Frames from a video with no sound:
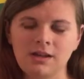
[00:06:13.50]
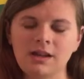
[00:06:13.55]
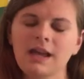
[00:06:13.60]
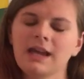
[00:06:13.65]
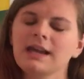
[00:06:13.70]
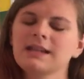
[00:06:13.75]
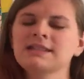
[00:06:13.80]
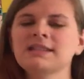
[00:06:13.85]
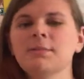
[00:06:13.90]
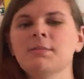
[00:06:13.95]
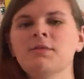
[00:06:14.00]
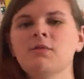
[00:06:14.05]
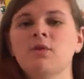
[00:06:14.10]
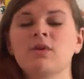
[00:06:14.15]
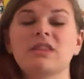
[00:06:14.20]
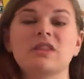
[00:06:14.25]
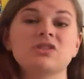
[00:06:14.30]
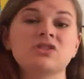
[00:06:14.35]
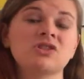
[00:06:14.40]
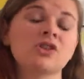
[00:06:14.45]
Like I said
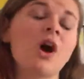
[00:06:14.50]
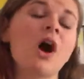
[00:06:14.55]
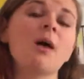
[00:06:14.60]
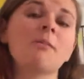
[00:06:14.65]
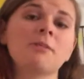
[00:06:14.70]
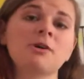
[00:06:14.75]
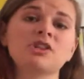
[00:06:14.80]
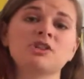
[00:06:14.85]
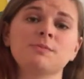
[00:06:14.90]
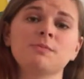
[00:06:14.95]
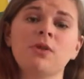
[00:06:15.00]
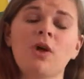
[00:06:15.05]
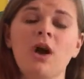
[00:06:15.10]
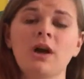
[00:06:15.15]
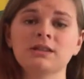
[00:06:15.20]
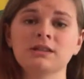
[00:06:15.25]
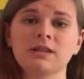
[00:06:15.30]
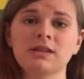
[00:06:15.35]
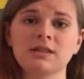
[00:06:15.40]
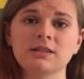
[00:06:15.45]
before, there's not much
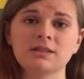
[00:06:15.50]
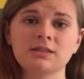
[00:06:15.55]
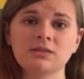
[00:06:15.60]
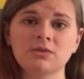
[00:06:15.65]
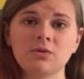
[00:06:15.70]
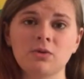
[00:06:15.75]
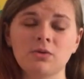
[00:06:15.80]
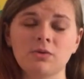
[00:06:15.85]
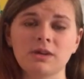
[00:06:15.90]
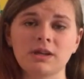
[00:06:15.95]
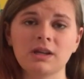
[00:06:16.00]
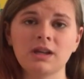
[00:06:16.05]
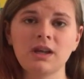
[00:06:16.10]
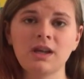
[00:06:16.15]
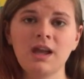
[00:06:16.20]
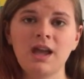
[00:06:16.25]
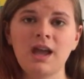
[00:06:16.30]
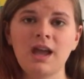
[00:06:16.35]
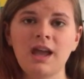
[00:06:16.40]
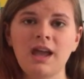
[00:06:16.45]
plot to this story,
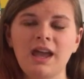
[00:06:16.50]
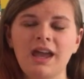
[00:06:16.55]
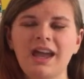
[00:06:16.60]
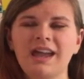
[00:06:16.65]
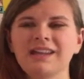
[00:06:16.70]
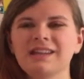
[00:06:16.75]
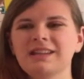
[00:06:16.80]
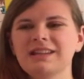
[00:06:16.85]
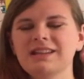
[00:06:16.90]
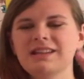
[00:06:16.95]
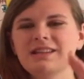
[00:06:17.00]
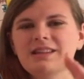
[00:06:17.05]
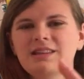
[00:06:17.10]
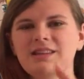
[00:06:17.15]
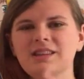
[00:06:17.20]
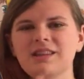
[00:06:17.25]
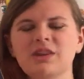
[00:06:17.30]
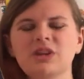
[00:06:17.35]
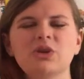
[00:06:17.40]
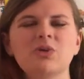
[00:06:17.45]
and
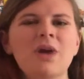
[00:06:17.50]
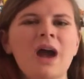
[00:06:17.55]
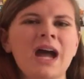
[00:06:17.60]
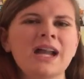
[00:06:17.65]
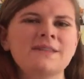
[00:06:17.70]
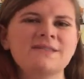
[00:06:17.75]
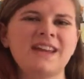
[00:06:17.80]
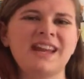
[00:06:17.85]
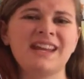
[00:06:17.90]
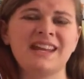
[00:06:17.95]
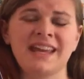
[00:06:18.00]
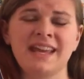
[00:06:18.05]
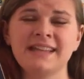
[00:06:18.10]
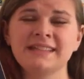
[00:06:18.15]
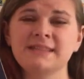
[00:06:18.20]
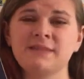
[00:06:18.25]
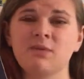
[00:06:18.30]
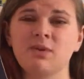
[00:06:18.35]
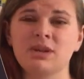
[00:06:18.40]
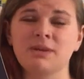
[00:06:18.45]
you kind of get a
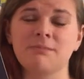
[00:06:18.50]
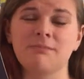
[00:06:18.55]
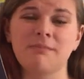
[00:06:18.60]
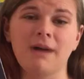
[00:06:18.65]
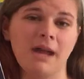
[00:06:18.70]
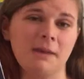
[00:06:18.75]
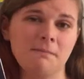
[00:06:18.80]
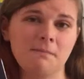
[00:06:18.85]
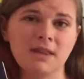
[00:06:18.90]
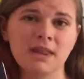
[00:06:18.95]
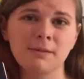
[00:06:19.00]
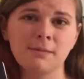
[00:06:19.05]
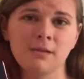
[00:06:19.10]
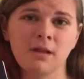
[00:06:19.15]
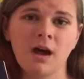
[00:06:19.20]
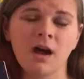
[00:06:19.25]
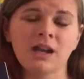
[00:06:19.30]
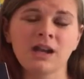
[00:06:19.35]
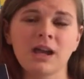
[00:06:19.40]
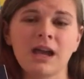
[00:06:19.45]
hint of what might be the
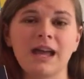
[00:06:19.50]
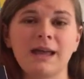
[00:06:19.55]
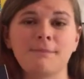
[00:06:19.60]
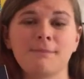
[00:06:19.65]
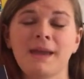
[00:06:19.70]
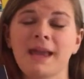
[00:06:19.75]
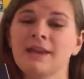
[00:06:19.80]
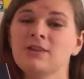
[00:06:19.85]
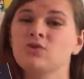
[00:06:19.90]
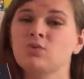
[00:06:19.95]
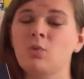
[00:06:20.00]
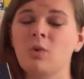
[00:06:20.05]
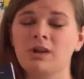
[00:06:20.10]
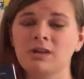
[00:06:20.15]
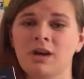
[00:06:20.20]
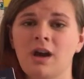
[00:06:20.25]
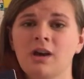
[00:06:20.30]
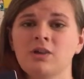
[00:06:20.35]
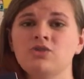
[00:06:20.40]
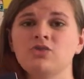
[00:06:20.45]
plot at page
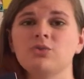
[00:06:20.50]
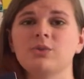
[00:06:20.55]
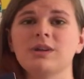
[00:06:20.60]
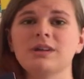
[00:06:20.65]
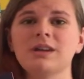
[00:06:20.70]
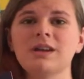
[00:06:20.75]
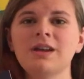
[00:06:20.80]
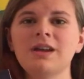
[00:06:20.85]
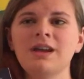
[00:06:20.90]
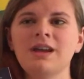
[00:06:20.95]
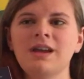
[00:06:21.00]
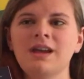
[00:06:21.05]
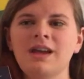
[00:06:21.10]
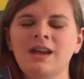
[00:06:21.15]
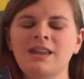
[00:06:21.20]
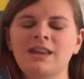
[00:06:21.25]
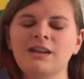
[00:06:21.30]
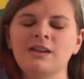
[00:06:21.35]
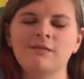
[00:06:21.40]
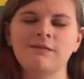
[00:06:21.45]
100,
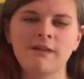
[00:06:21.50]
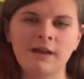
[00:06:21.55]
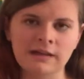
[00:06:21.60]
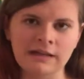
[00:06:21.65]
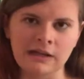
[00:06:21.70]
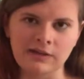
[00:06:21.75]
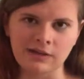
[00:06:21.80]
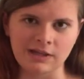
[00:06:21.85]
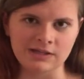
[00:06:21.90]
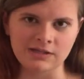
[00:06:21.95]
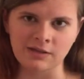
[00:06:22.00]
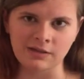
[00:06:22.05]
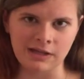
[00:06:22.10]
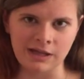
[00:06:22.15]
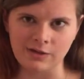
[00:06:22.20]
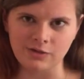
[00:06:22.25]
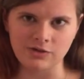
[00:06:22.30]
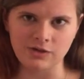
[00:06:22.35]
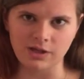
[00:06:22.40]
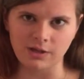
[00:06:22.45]
and then you find out that's not
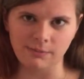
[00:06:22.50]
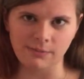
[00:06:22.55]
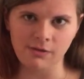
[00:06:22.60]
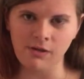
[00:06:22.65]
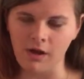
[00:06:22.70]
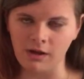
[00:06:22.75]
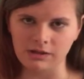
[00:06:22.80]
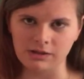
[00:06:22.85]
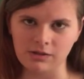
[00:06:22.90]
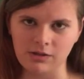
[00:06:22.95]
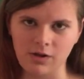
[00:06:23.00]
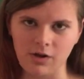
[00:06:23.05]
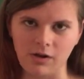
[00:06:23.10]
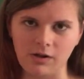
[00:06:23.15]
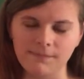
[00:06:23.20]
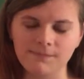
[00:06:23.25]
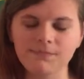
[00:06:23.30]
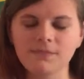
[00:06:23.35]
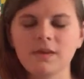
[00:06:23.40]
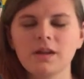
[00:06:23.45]
actually the plot at
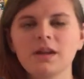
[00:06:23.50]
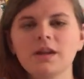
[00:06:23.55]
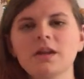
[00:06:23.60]
all.